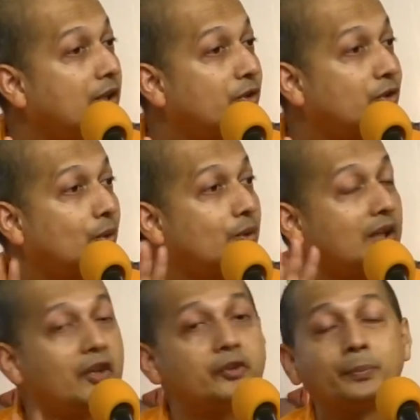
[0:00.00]
understood,
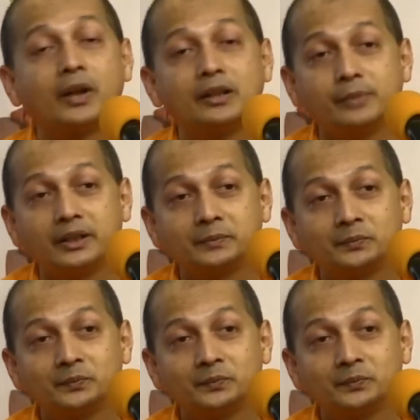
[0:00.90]
is Brahman.